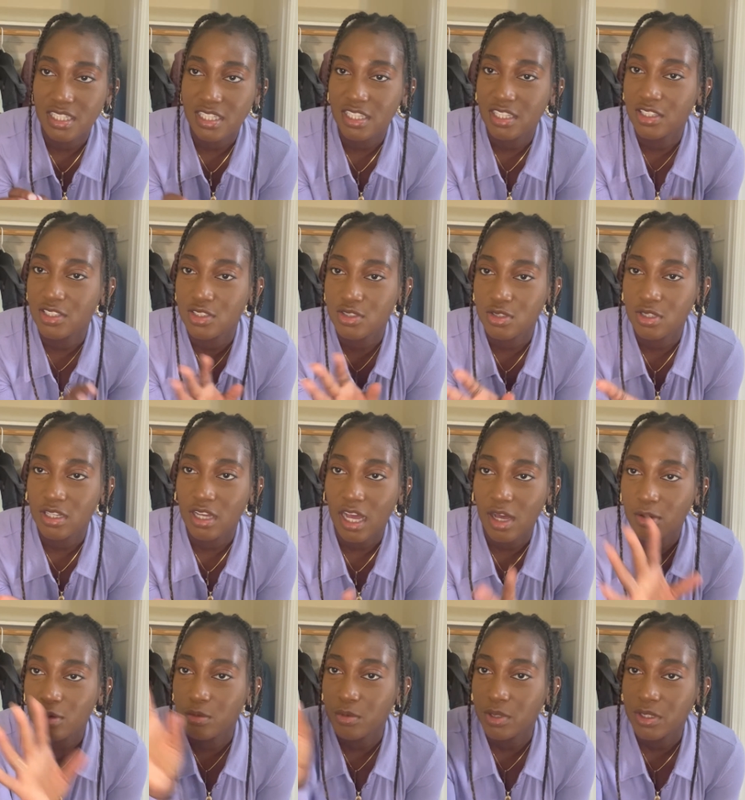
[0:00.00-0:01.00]
It looks, I
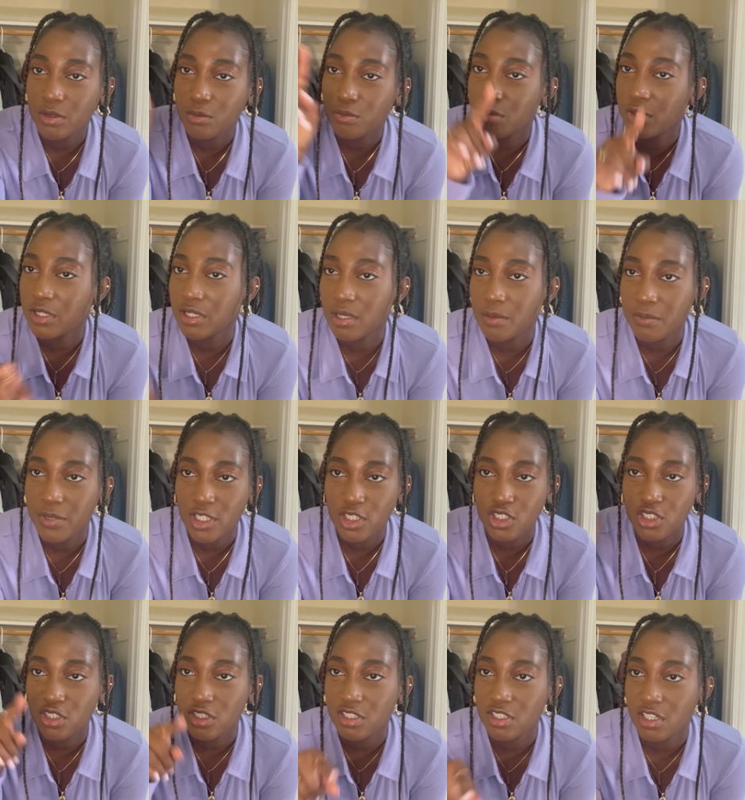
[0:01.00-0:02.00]
will input a
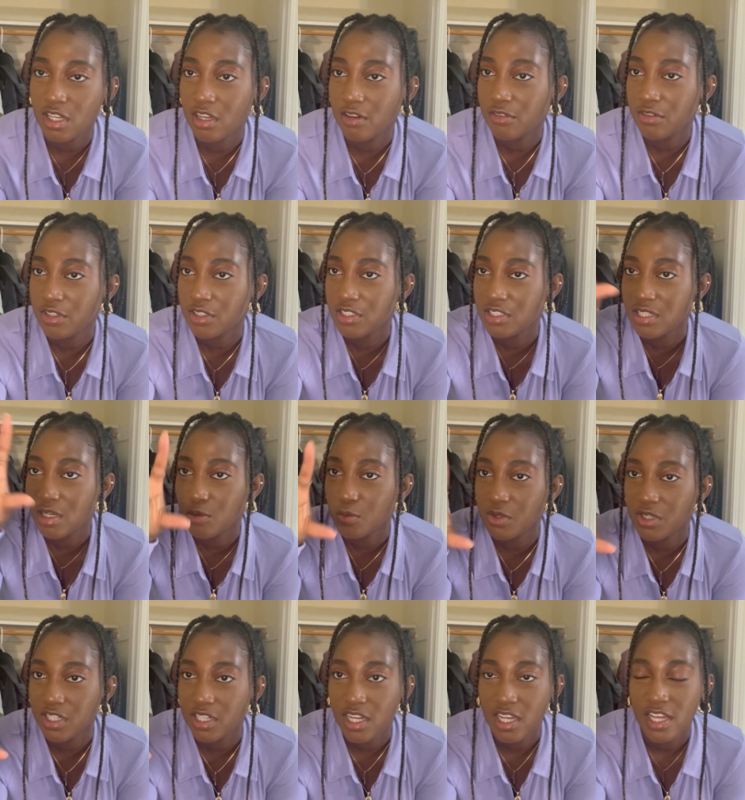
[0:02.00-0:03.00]
picture of her
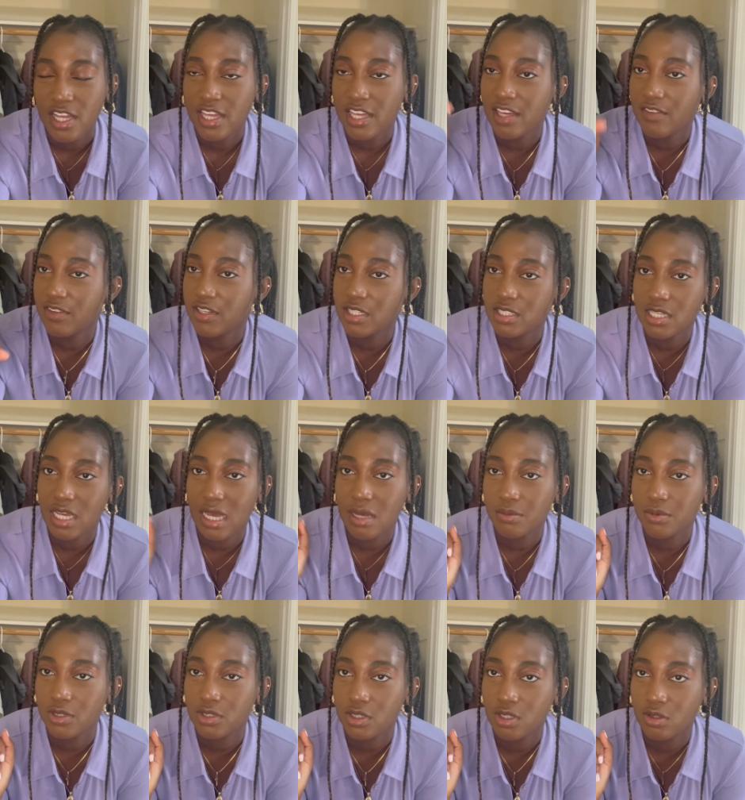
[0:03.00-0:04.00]
somewhere. If it doesn't
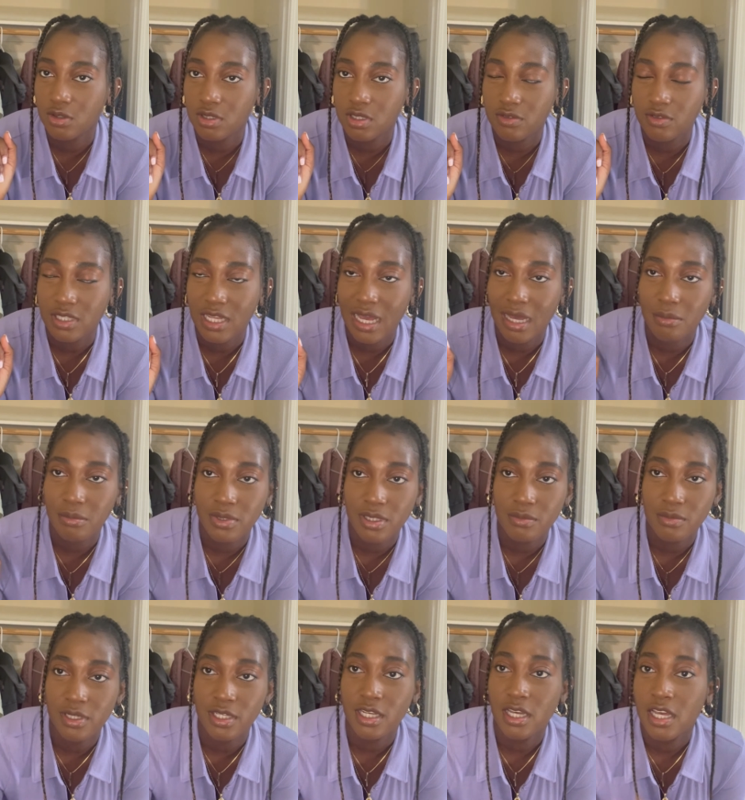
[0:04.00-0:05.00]
happen, don't even at me,
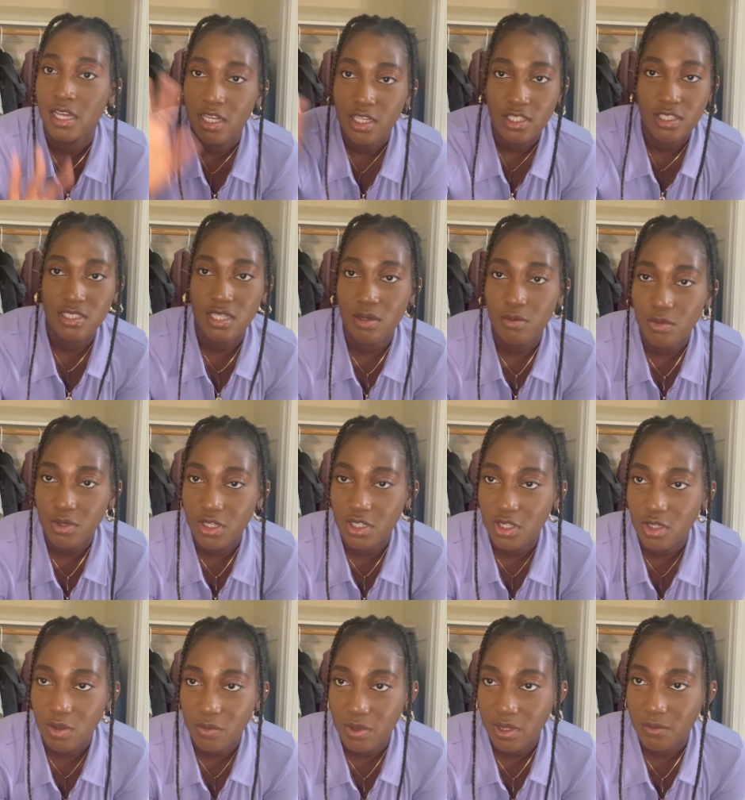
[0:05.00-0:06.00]
but somewhere
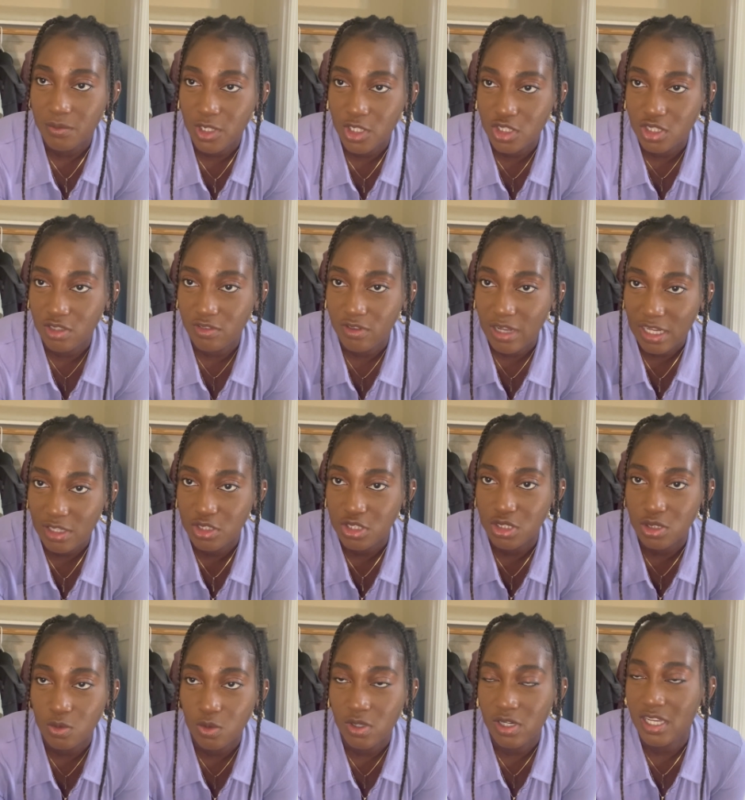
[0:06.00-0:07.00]
there'll be a picture of how she
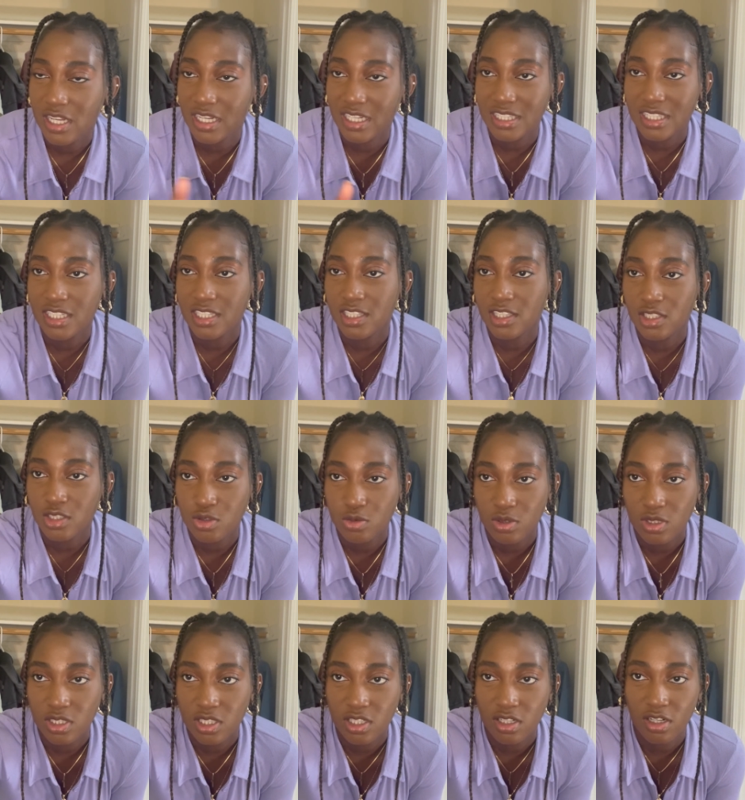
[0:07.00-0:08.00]
wore it and I think it looks really
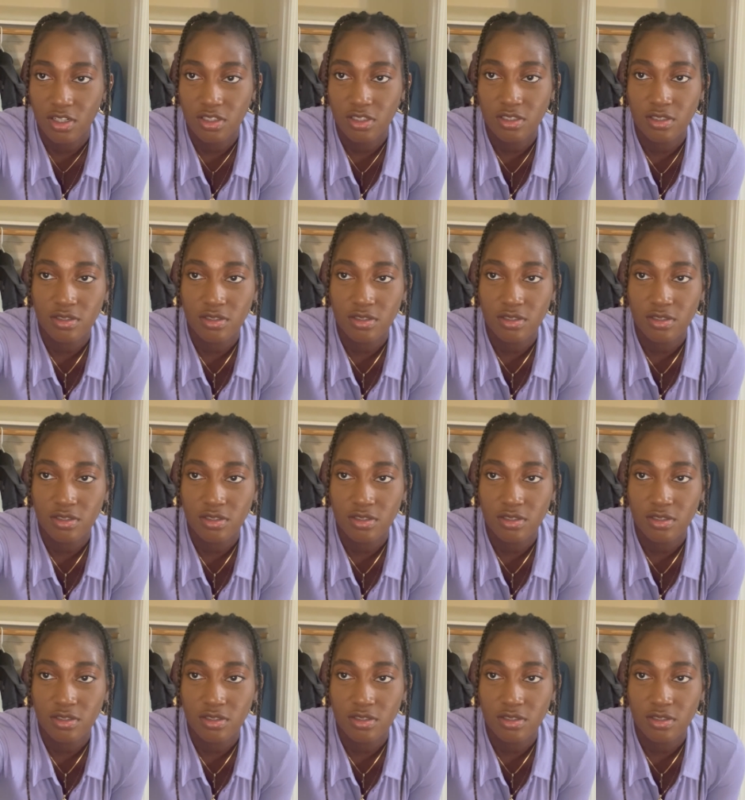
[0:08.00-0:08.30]
good on her.